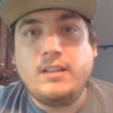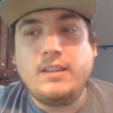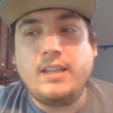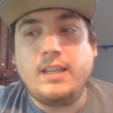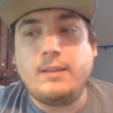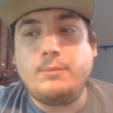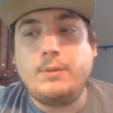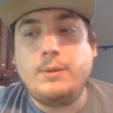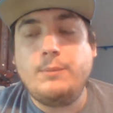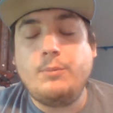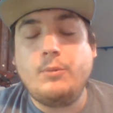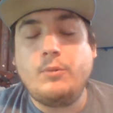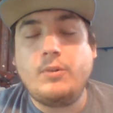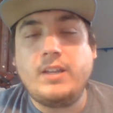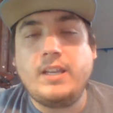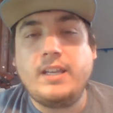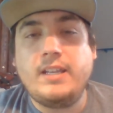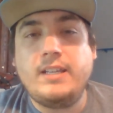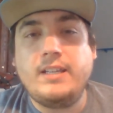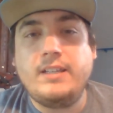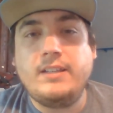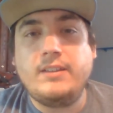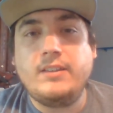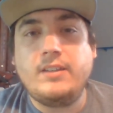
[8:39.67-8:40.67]
like people
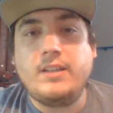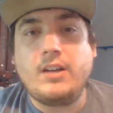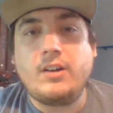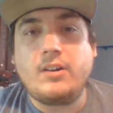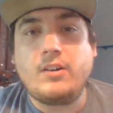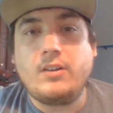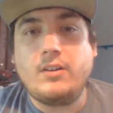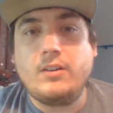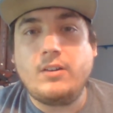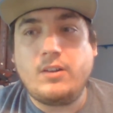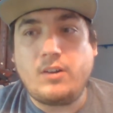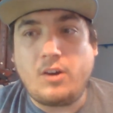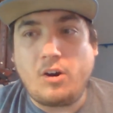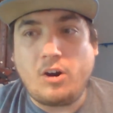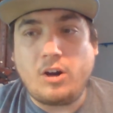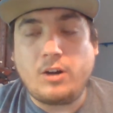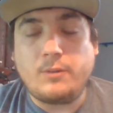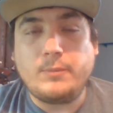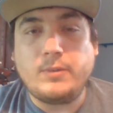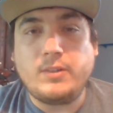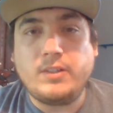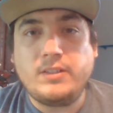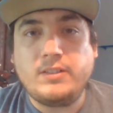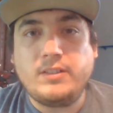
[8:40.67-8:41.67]
getting their
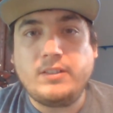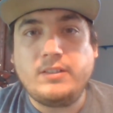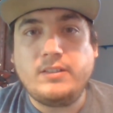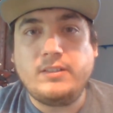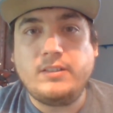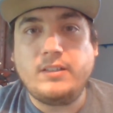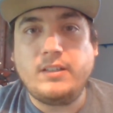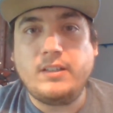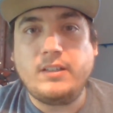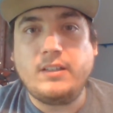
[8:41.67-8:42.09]
karma,